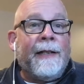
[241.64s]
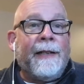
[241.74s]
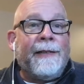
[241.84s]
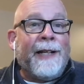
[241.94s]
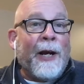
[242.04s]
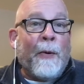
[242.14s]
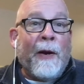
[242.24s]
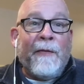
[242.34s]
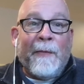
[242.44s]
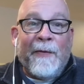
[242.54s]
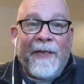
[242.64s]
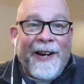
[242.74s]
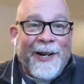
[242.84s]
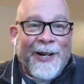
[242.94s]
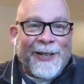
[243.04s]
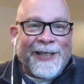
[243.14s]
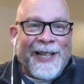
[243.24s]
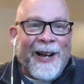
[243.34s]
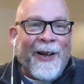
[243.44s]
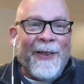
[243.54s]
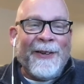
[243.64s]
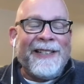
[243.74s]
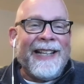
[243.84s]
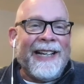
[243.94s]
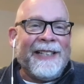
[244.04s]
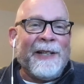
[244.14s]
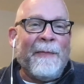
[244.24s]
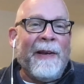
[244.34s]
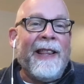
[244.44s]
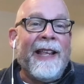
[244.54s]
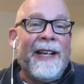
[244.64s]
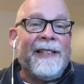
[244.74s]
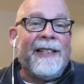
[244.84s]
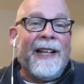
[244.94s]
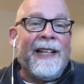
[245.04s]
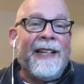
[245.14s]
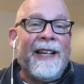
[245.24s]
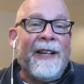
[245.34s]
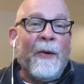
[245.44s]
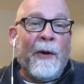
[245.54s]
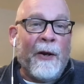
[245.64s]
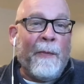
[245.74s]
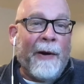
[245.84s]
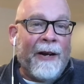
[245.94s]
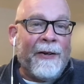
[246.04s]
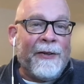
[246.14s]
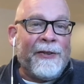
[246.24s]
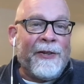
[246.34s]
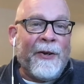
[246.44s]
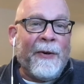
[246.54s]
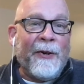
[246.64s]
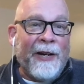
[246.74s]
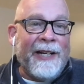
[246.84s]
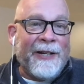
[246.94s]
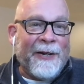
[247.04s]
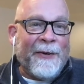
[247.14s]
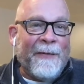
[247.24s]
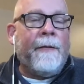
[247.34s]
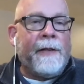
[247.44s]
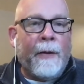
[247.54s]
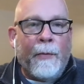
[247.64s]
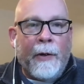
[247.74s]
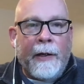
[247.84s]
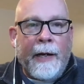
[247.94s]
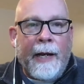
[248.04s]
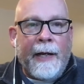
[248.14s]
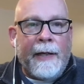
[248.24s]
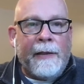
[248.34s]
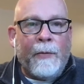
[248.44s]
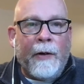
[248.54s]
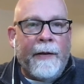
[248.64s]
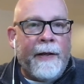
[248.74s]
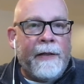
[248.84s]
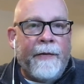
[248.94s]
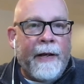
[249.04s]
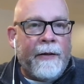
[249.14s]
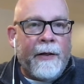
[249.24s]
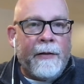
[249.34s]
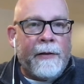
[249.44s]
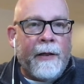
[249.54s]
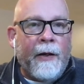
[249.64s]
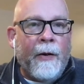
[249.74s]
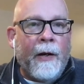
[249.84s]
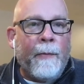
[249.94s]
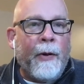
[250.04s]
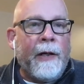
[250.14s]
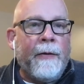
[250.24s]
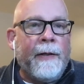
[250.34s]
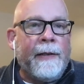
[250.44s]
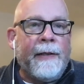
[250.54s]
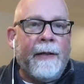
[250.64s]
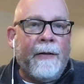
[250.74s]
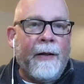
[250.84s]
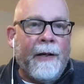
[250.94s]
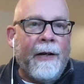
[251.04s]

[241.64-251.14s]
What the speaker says: staying away from affairs. All those things can be things that you want your partners to agree to. If someone has one of these failures, you can point to it and say, look,